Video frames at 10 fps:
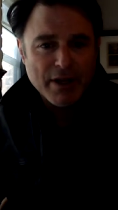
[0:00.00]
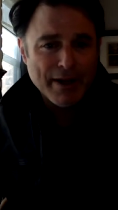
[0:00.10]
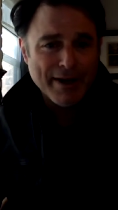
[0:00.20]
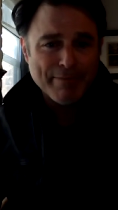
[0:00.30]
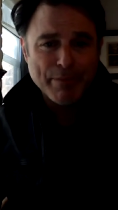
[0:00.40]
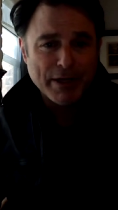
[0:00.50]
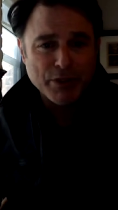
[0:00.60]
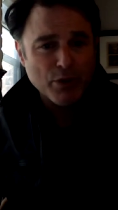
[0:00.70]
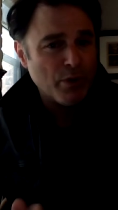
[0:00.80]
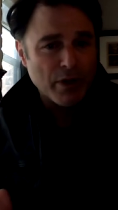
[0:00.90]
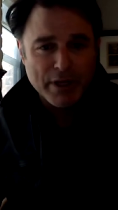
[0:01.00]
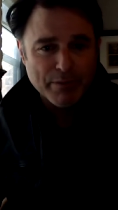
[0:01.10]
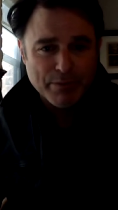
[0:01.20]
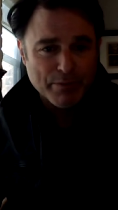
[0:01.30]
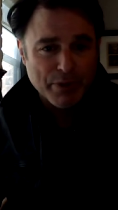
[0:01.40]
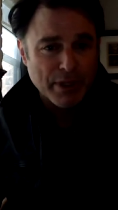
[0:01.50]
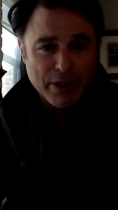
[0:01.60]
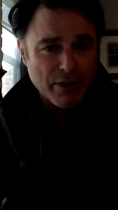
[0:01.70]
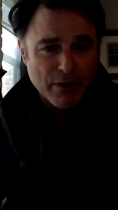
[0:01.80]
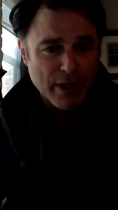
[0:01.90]
Um, I do work in
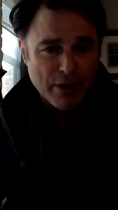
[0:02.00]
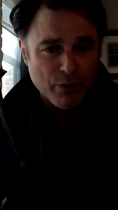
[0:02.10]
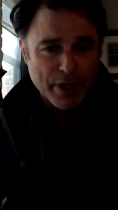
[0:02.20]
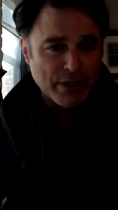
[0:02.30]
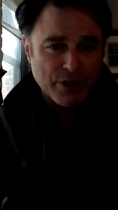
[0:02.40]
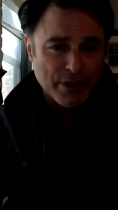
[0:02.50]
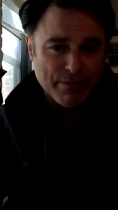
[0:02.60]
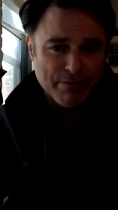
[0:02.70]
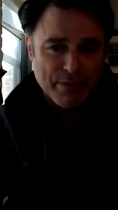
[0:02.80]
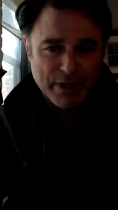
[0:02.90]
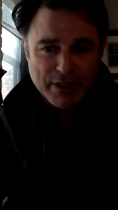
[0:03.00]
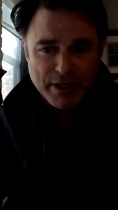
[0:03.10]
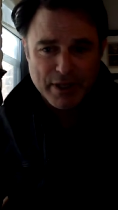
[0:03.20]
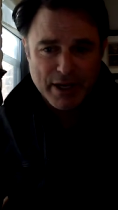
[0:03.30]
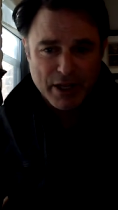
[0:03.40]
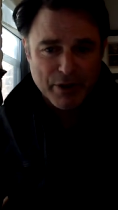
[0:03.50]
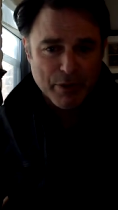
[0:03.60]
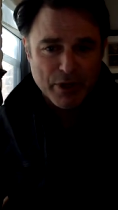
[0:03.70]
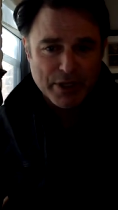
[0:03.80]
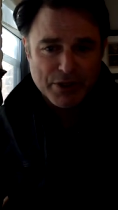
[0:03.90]
political outreach and things like that,
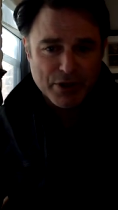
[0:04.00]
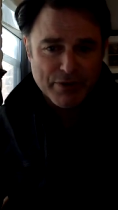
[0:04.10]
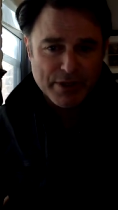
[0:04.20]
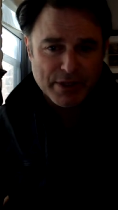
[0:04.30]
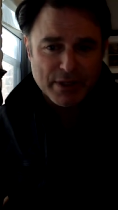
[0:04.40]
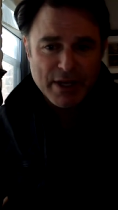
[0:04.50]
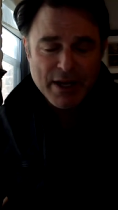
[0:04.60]
community service.